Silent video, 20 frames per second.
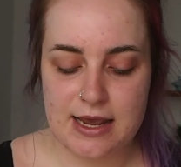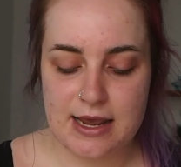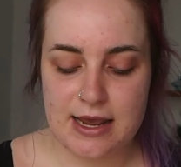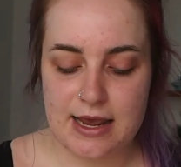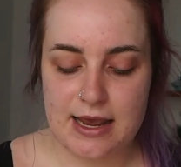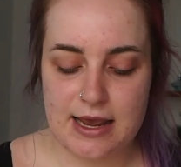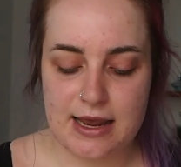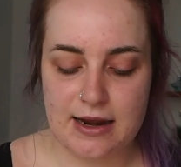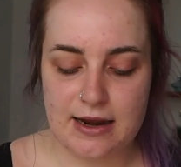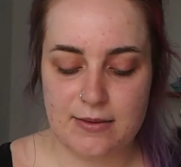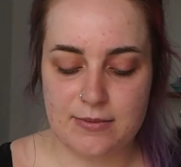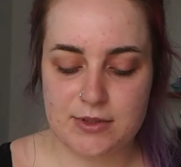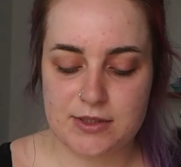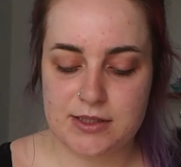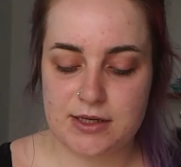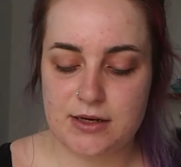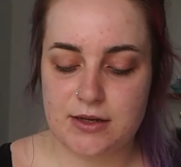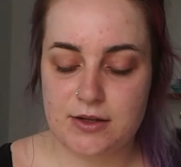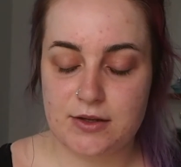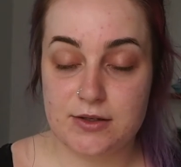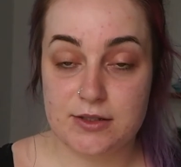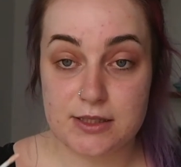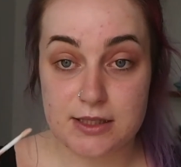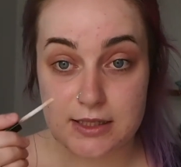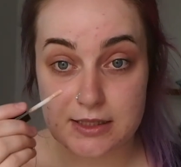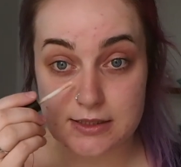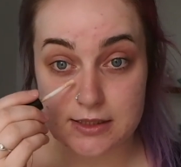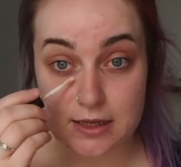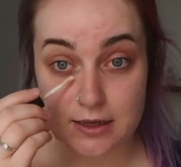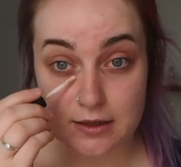And I'm just gonna use
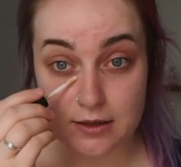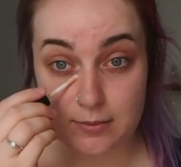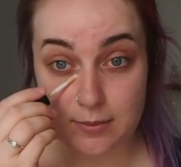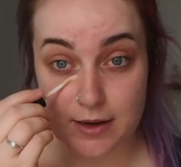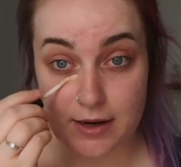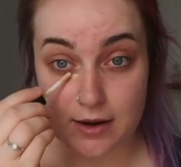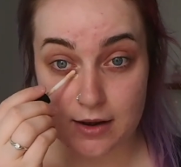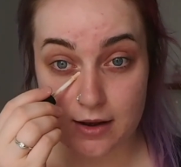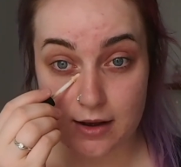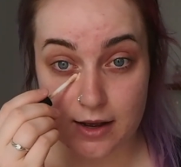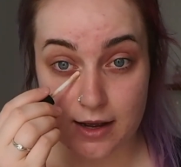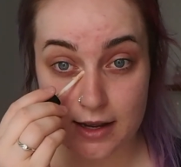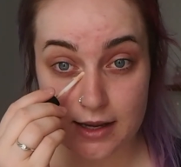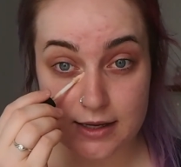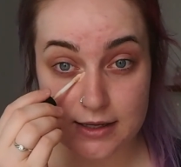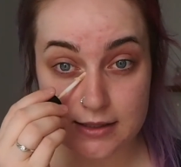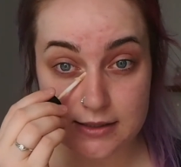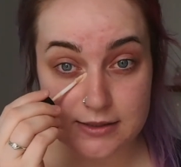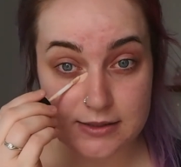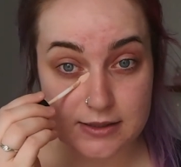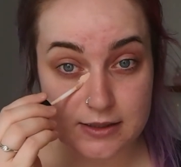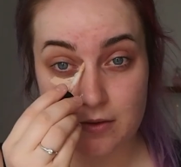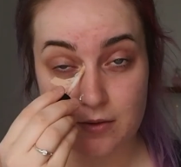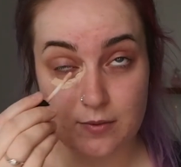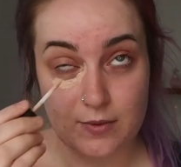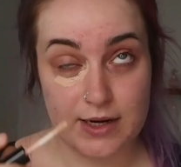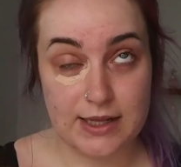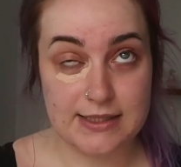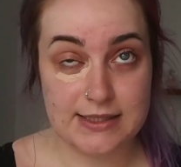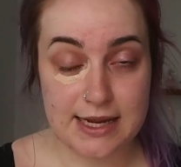this under my eyes.
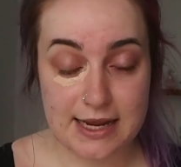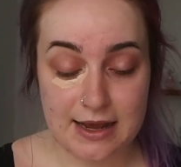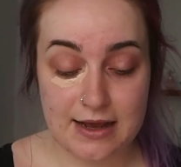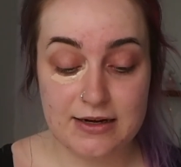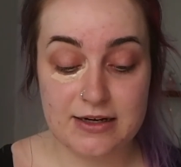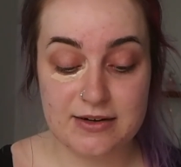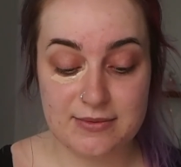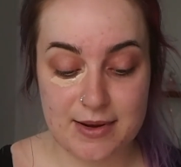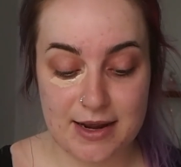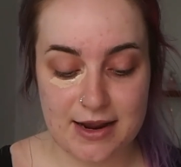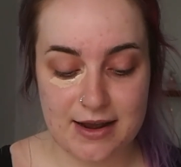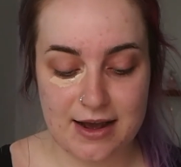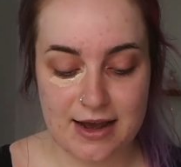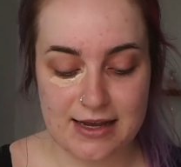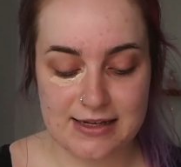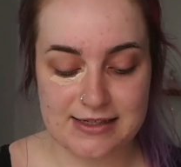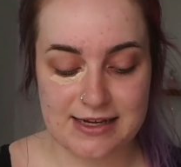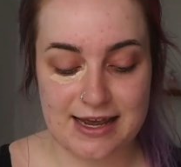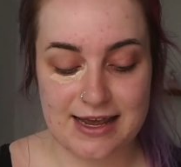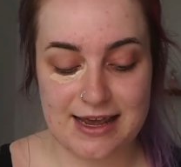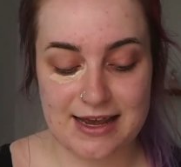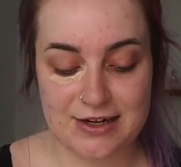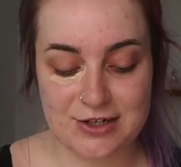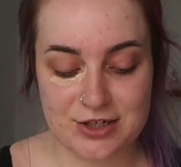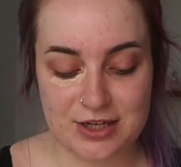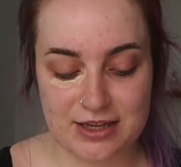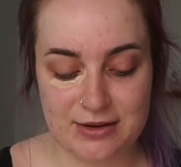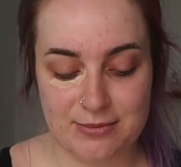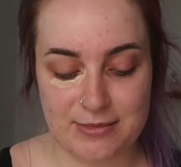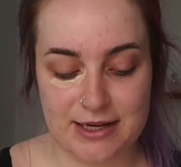When I say under my eyes, I
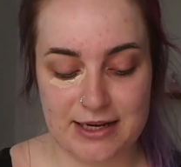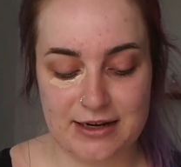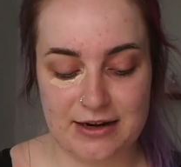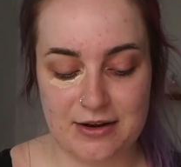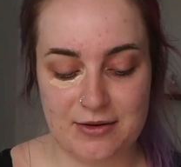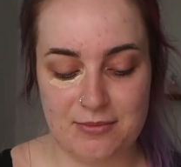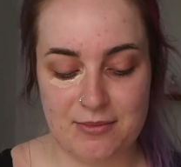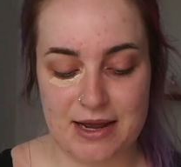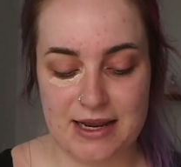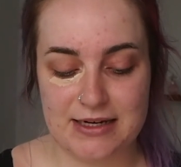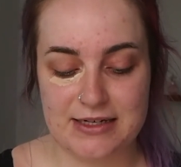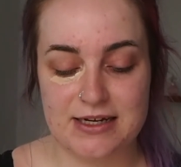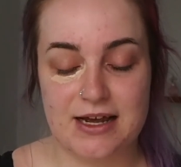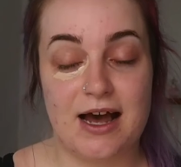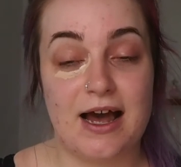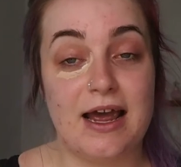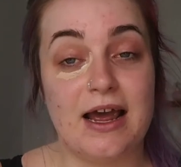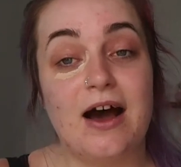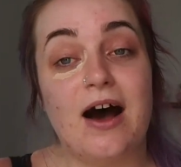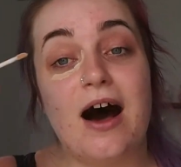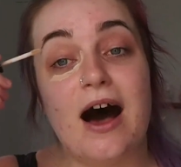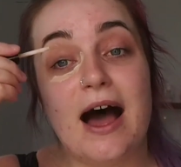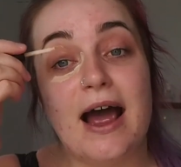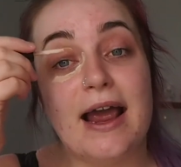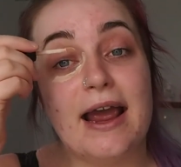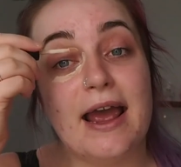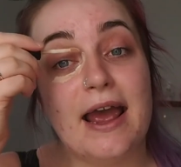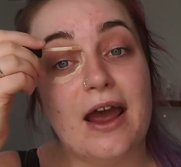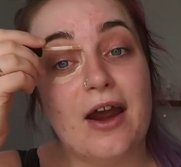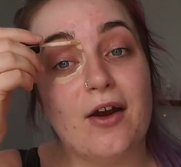actually mean my entire
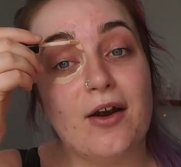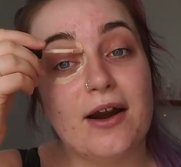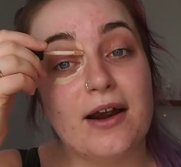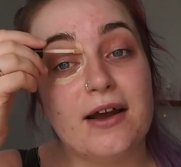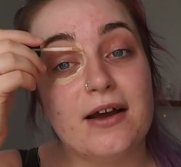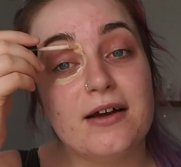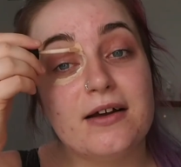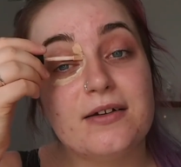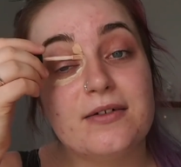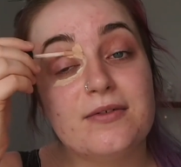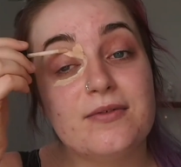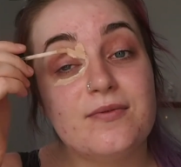eye area.